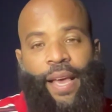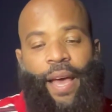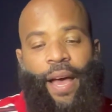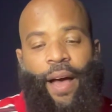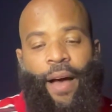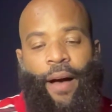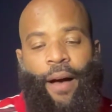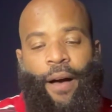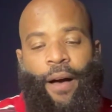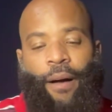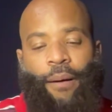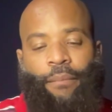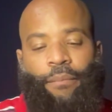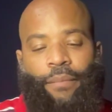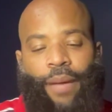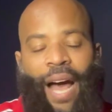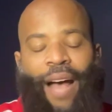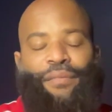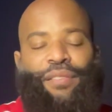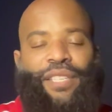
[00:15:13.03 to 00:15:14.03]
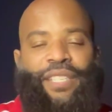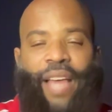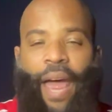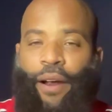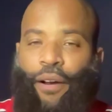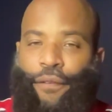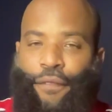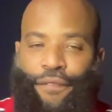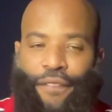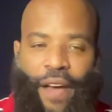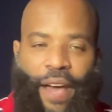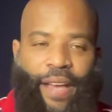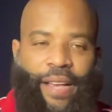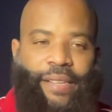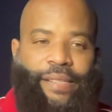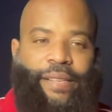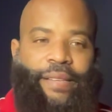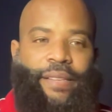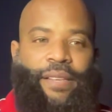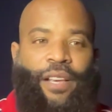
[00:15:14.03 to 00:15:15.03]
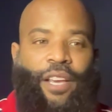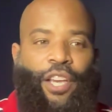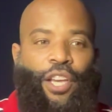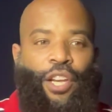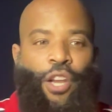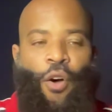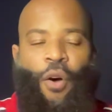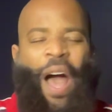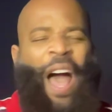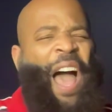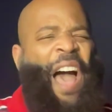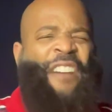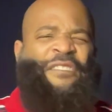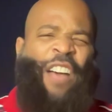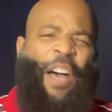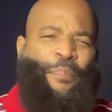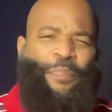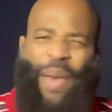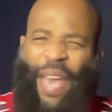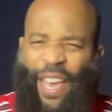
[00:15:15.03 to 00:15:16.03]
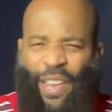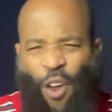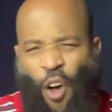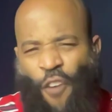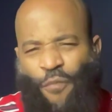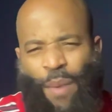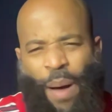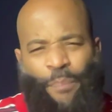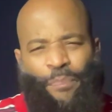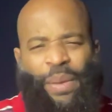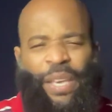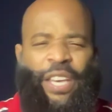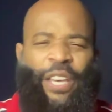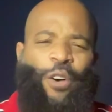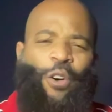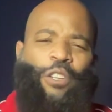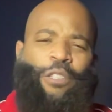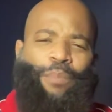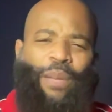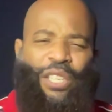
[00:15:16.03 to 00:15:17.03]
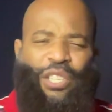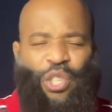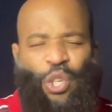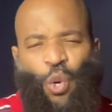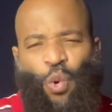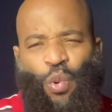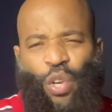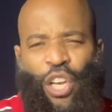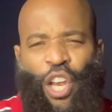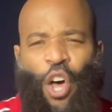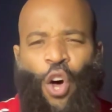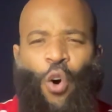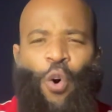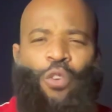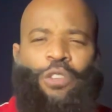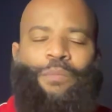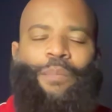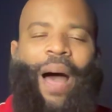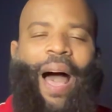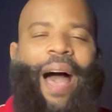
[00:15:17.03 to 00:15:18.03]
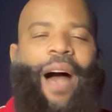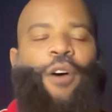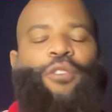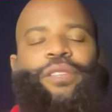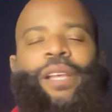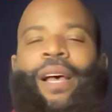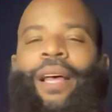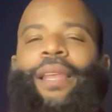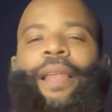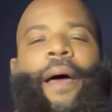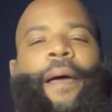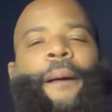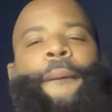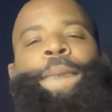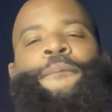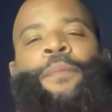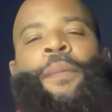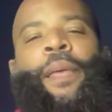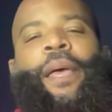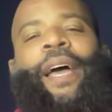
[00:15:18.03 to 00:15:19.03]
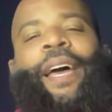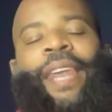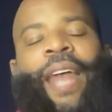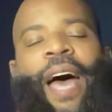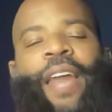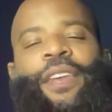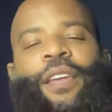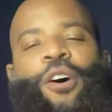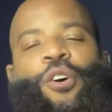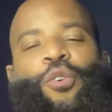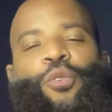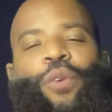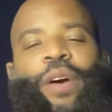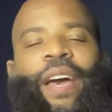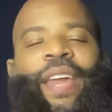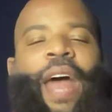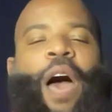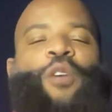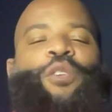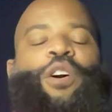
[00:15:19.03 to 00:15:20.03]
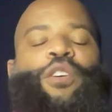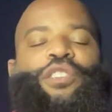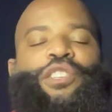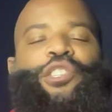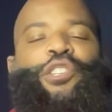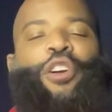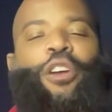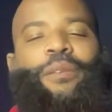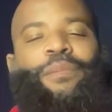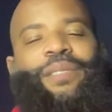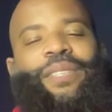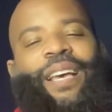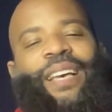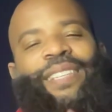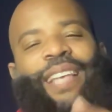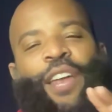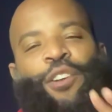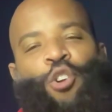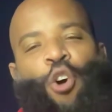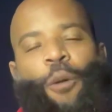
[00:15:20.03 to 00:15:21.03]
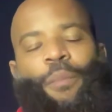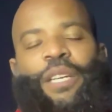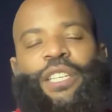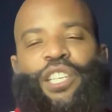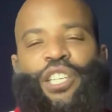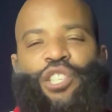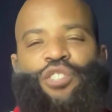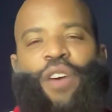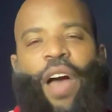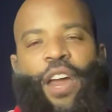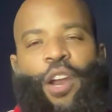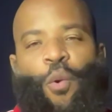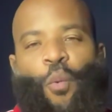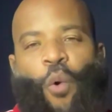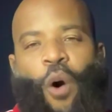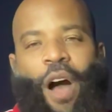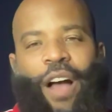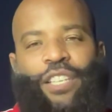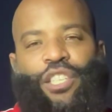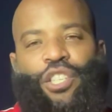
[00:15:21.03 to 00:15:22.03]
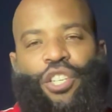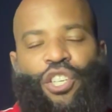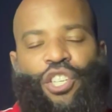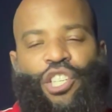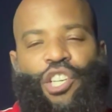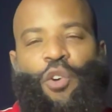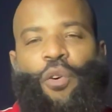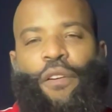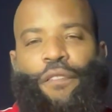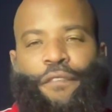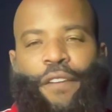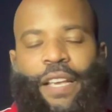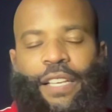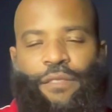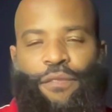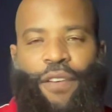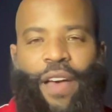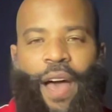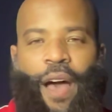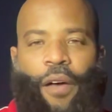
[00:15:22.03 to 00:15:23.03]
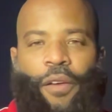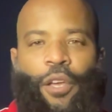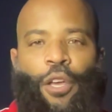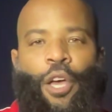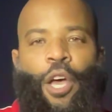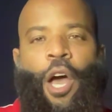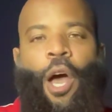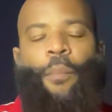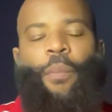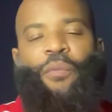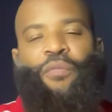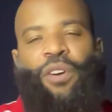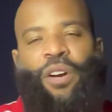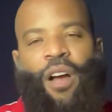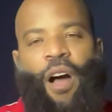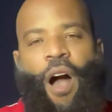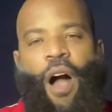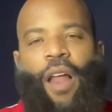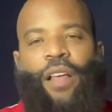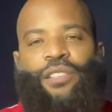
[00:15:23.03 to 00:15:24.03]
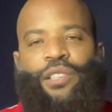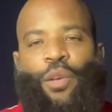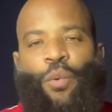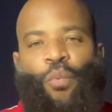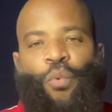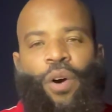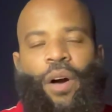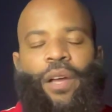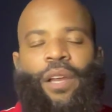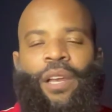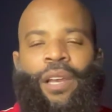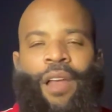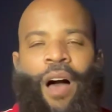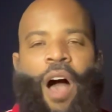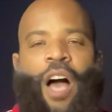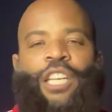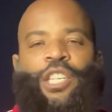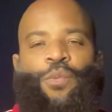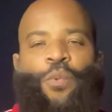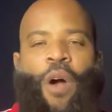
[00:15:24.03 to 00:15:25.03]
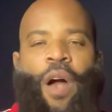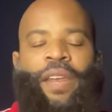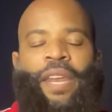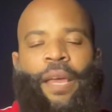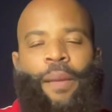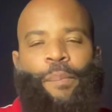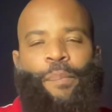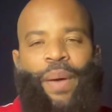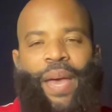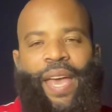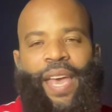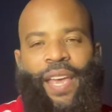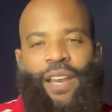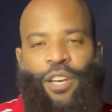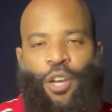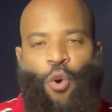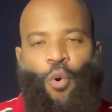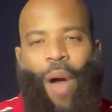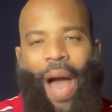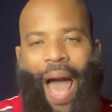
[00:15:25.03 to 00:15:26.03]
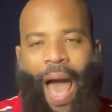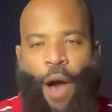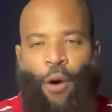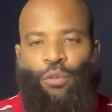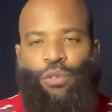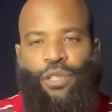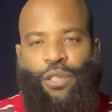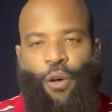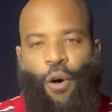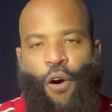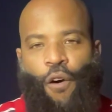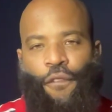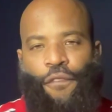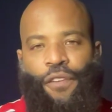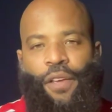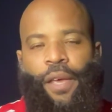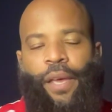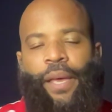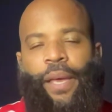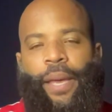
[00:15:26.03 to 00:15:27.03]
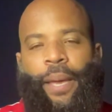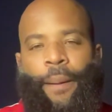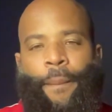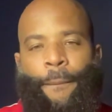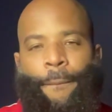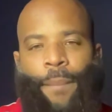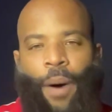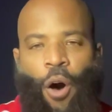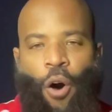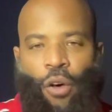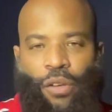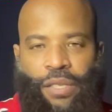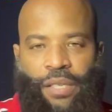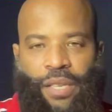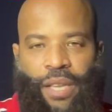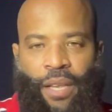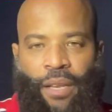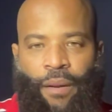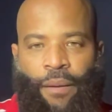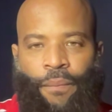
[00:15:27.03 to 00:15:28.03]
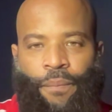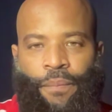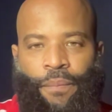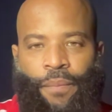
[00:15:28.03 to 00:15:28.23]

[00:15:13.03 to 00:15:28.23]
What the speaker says: I've sacrificed, I paid off my bills, my student loans, my house, like, and I don't know the circumstance. I normally just try to watch the show at face value, but regardless of what, Olajuwon ain't paid no house off in Boston